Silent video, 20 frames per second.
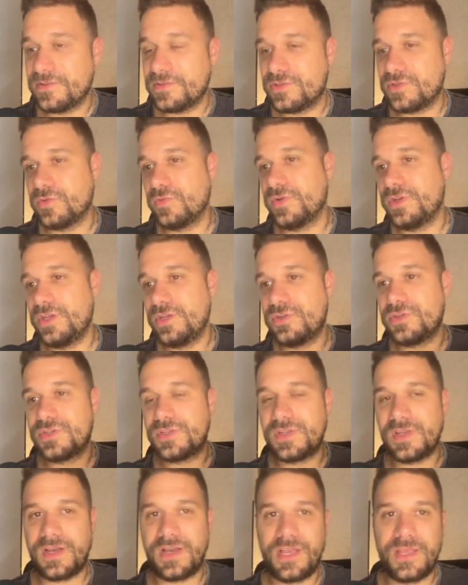So each
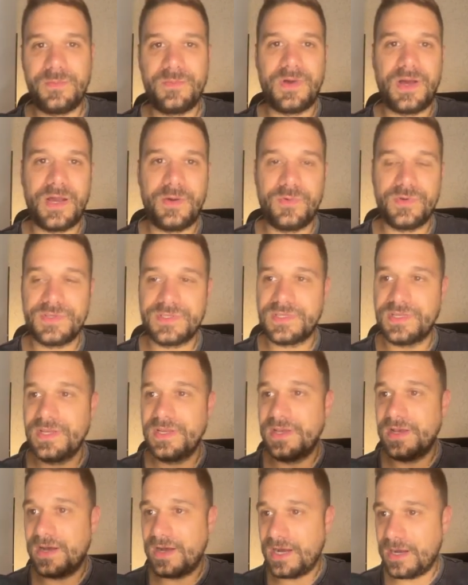time I was
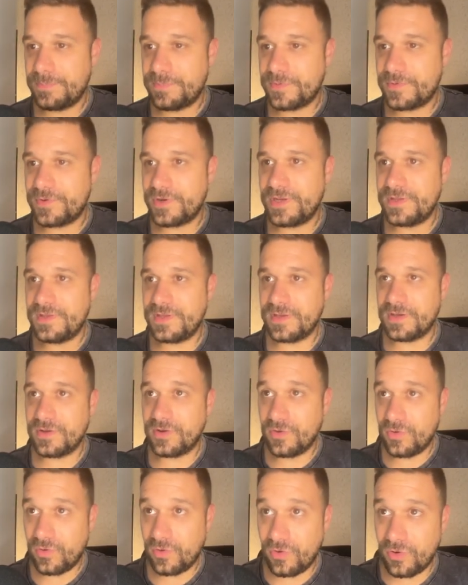upgrading
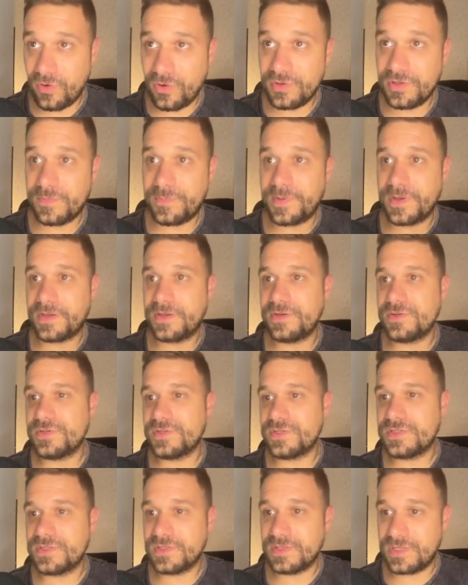all the
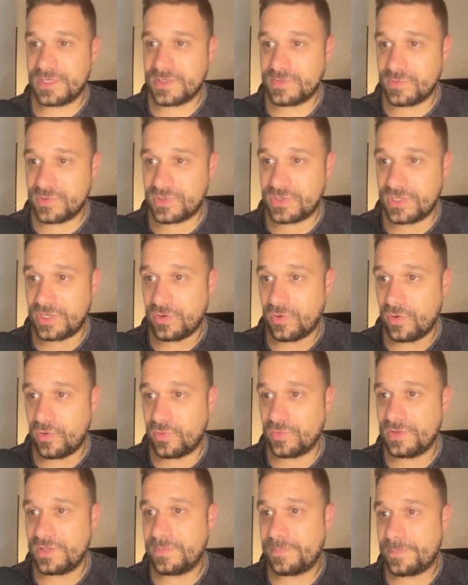packages, this was the
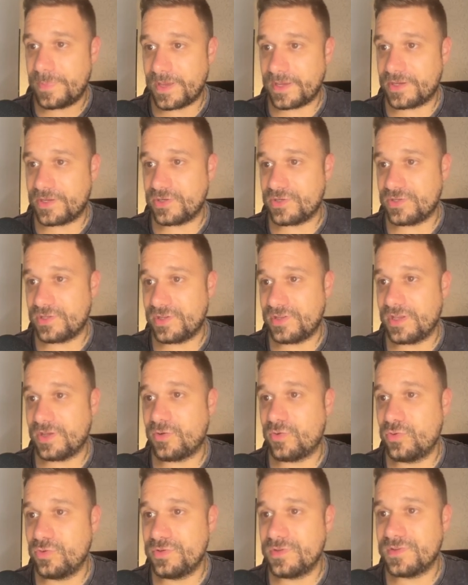only package that they
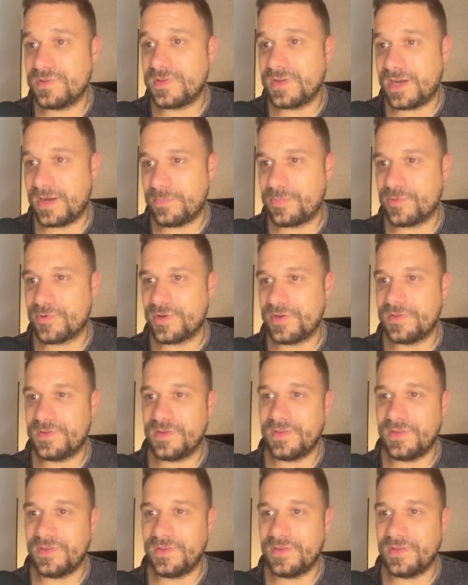couldn't upgrade.